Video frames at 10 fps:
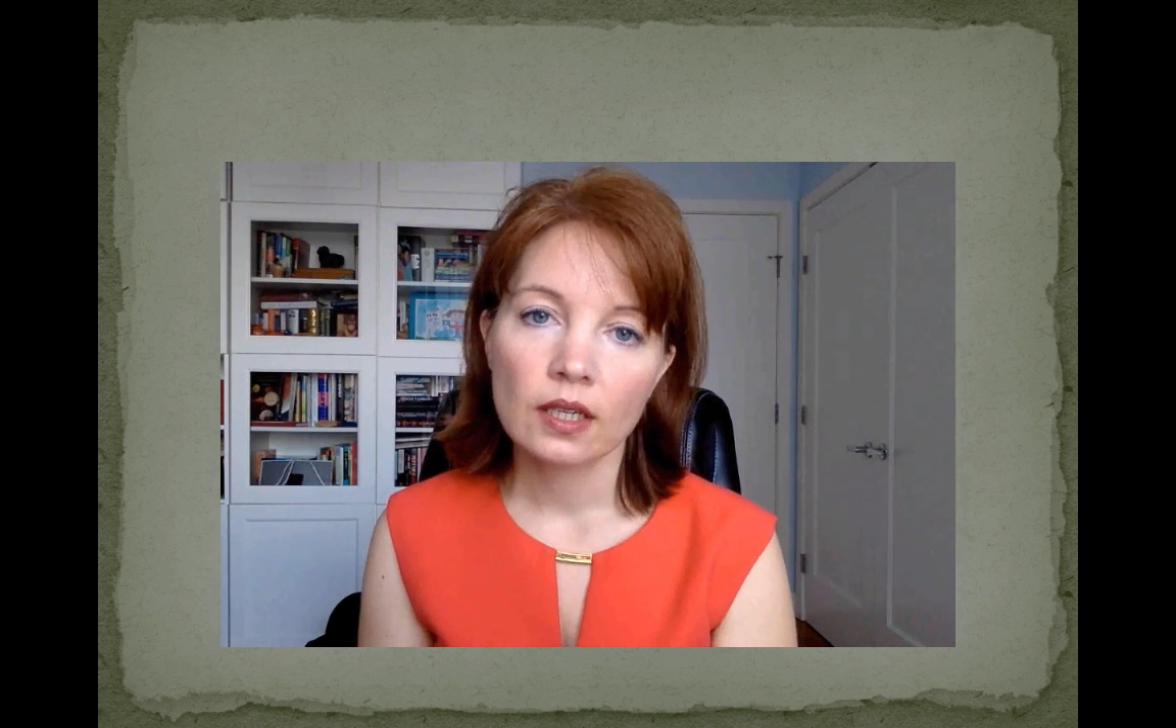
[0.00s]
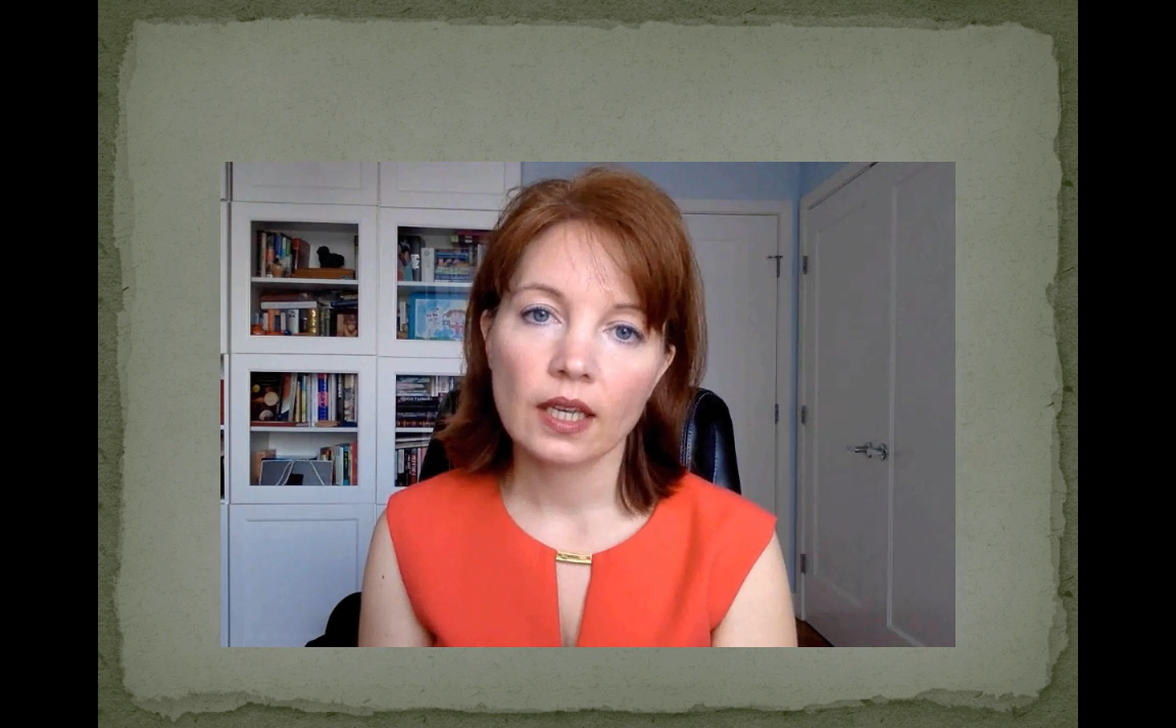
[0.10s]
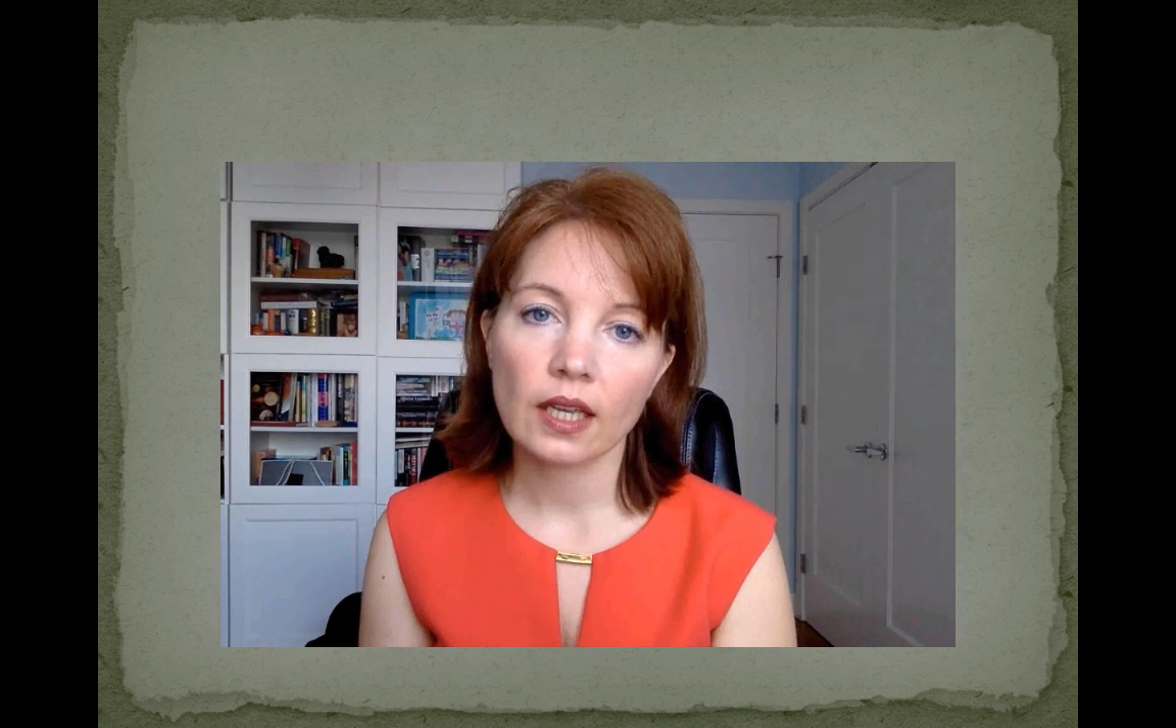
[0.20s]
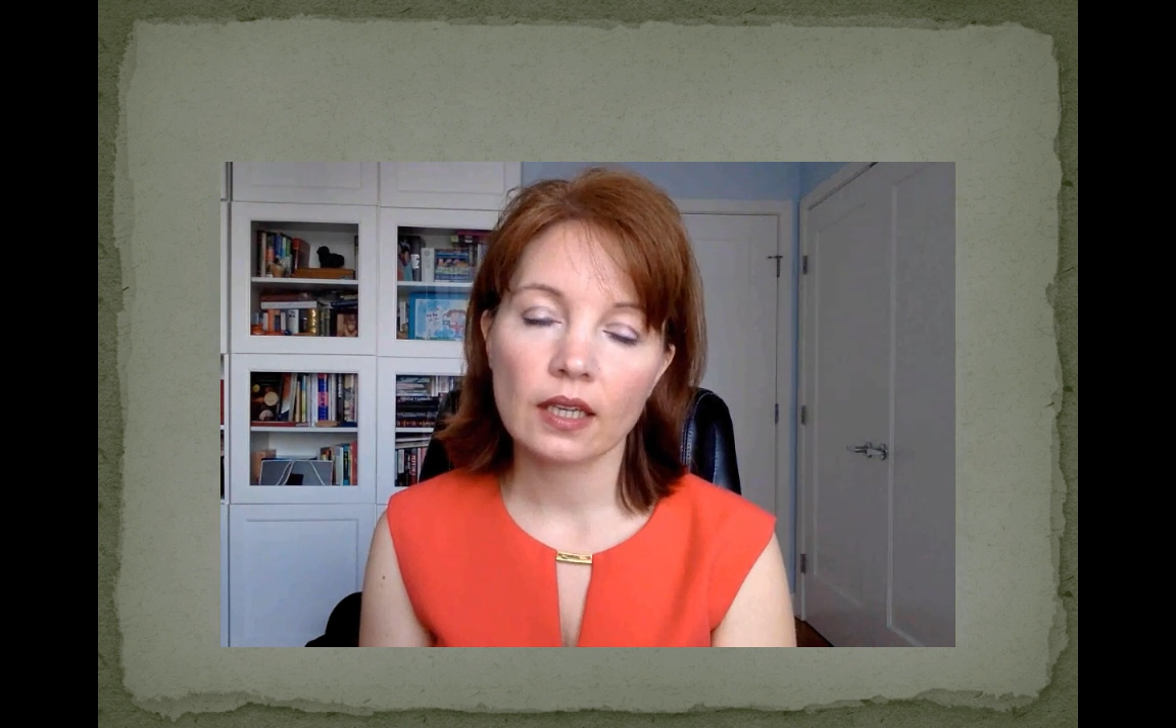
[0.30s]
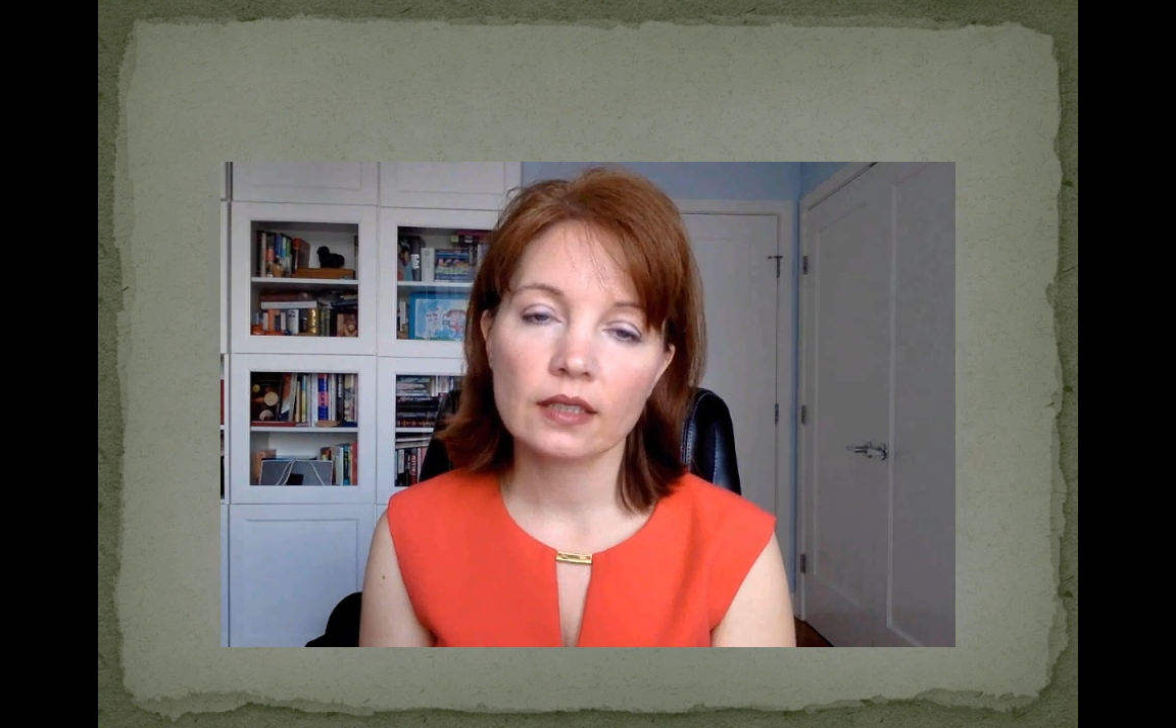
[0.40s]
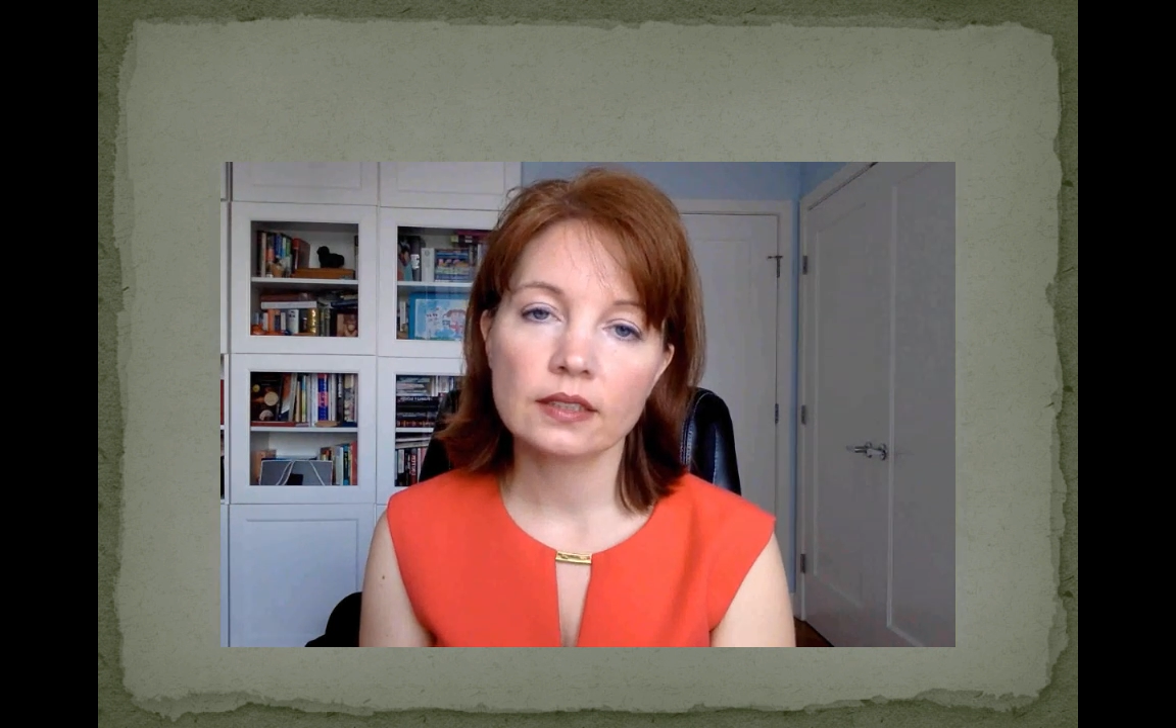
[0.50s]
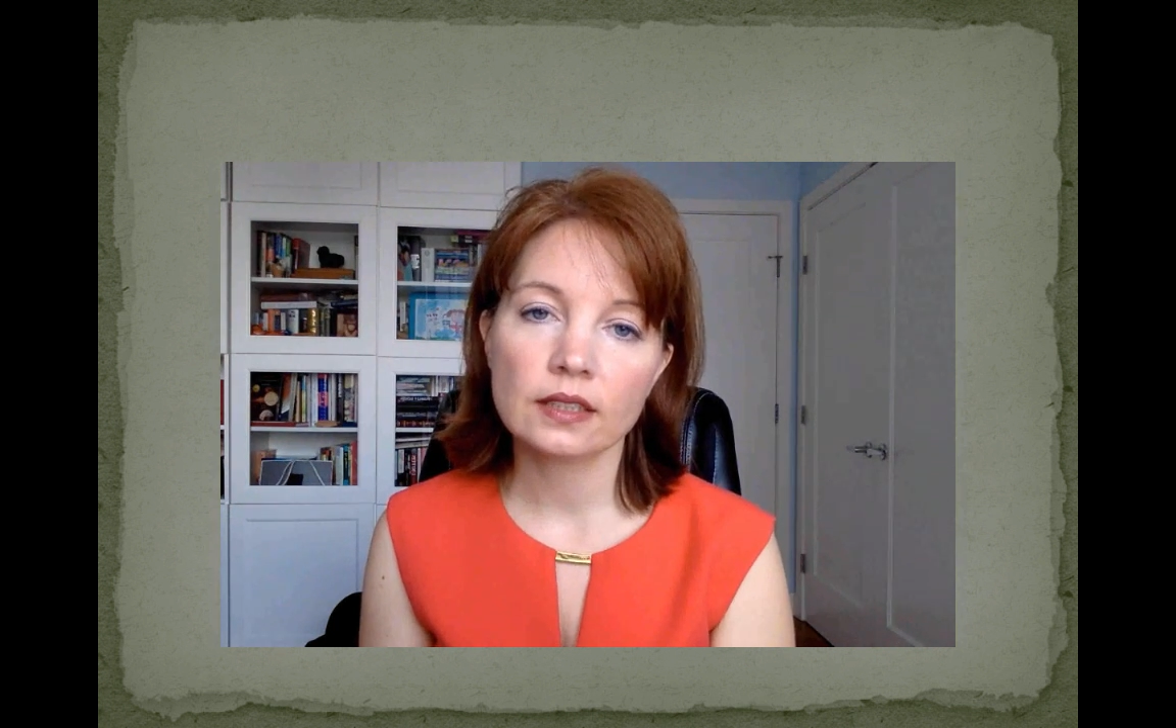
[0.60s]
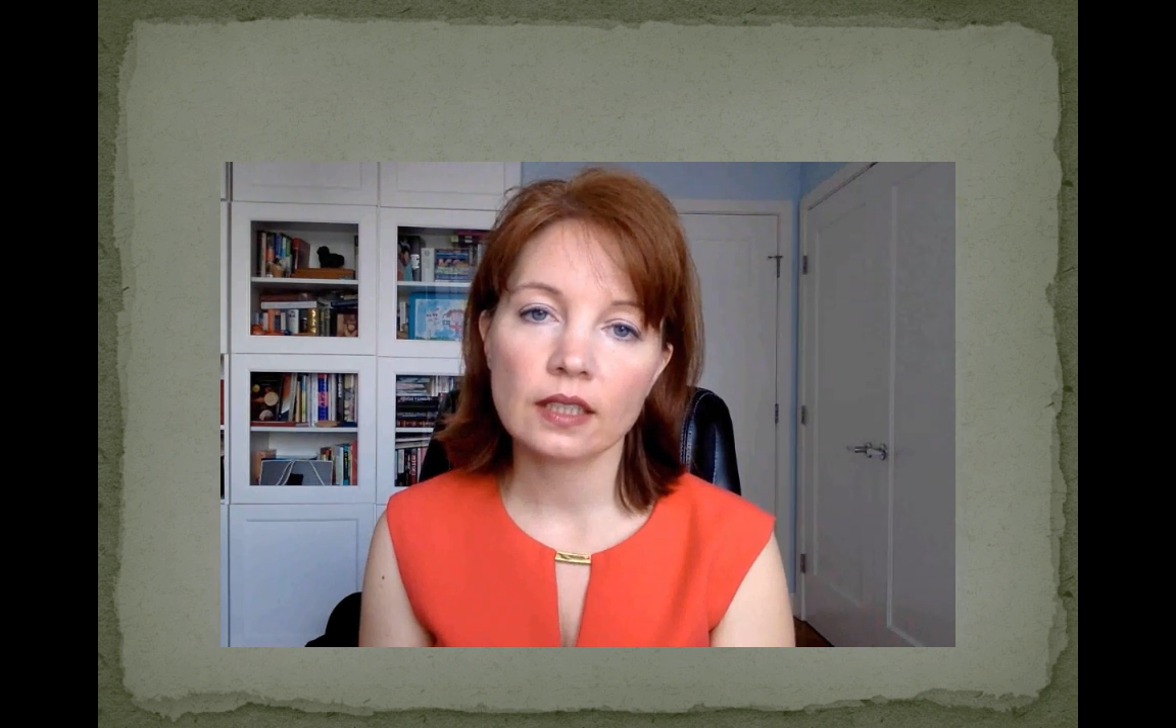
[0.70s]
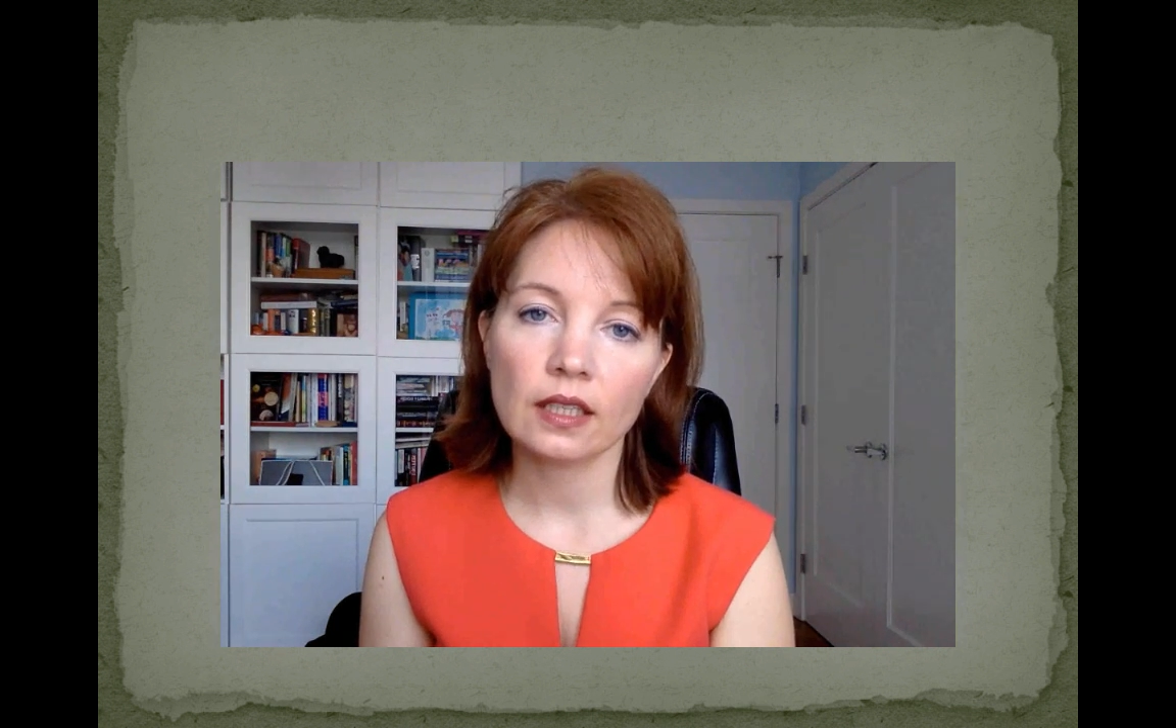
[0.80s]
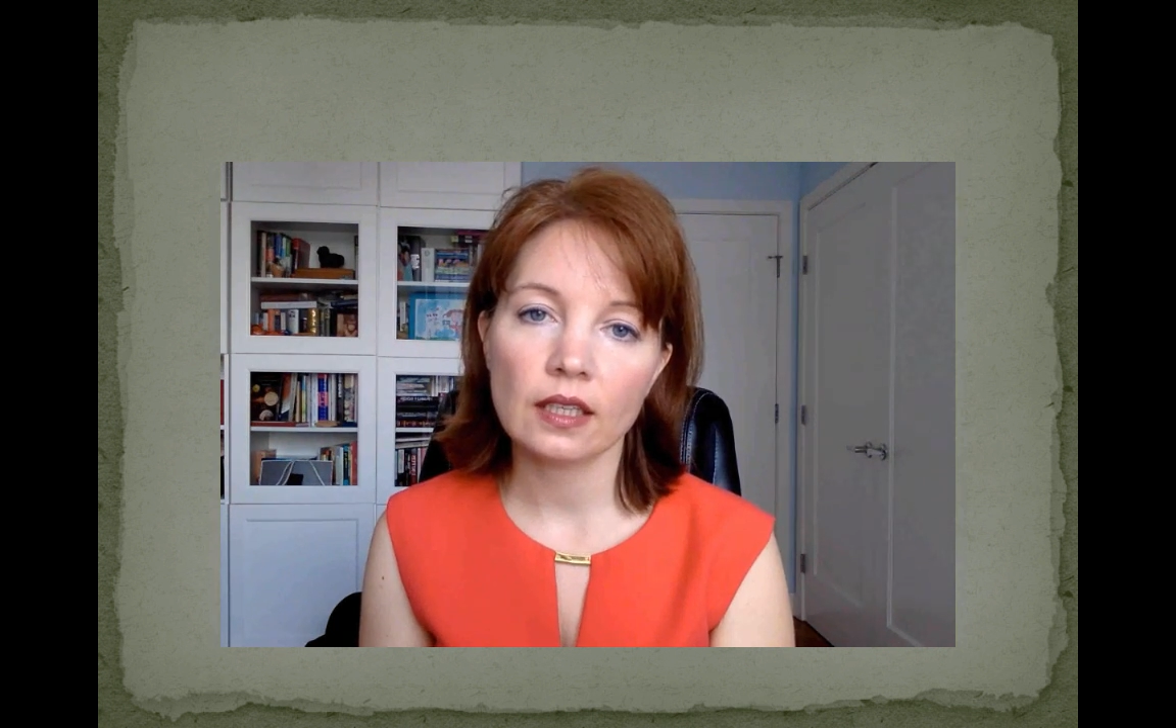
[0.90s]
and
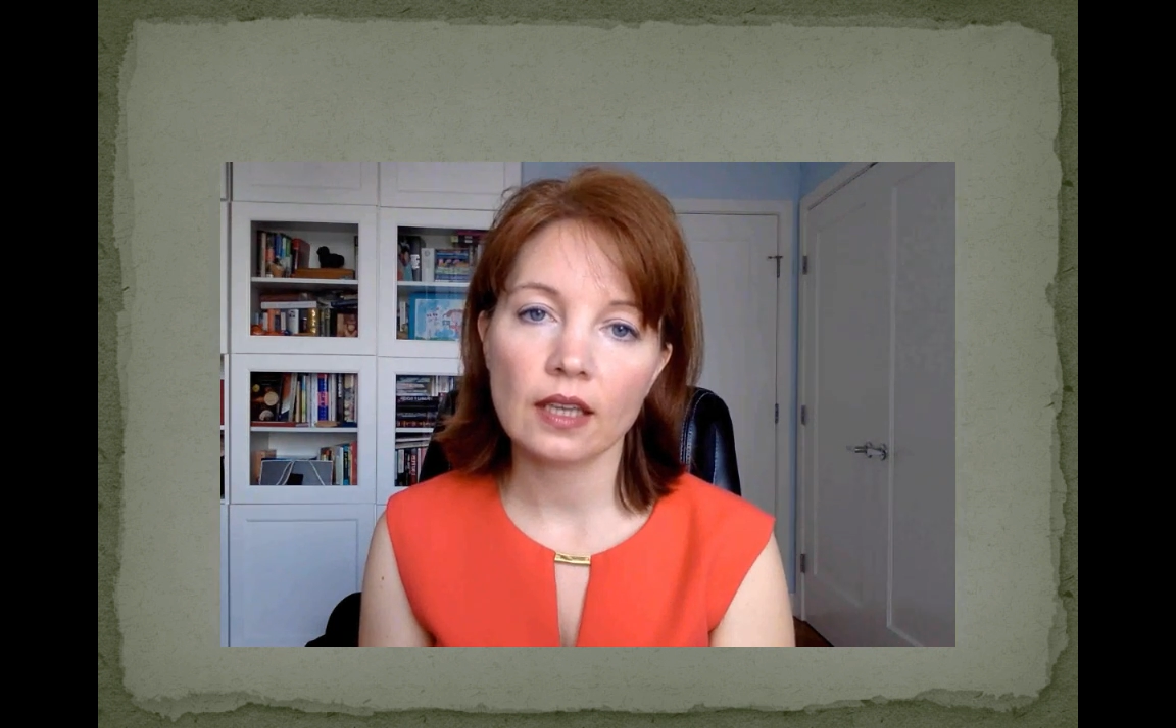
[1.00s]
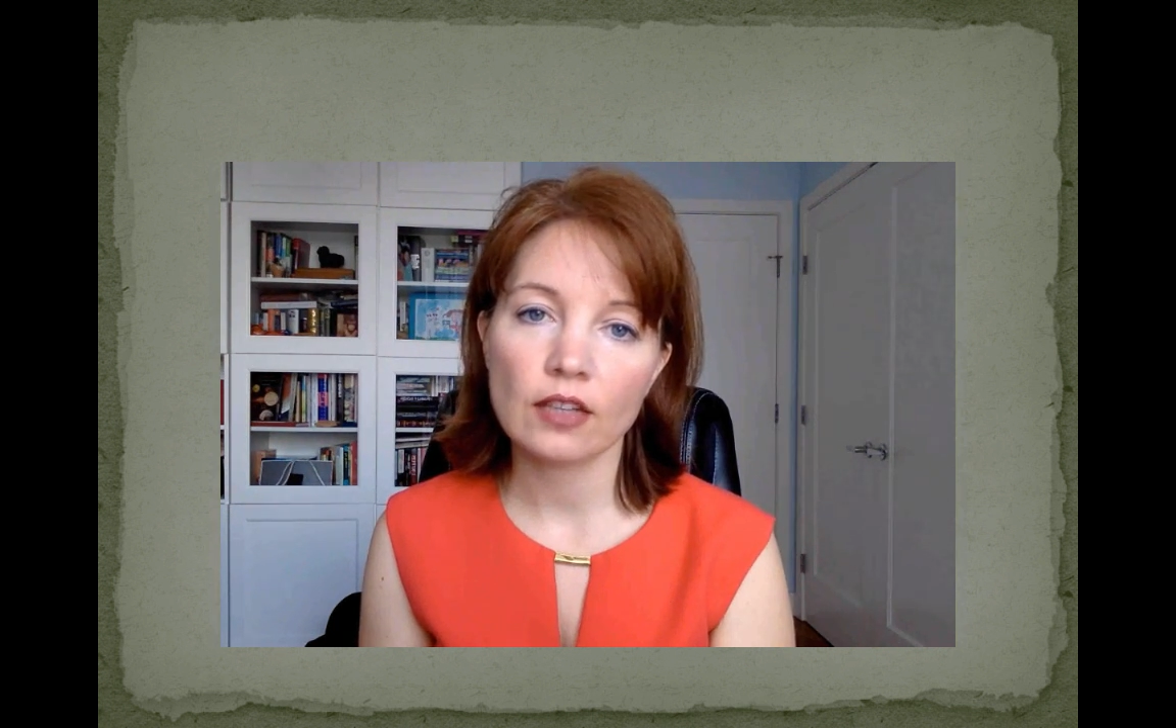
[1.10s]
he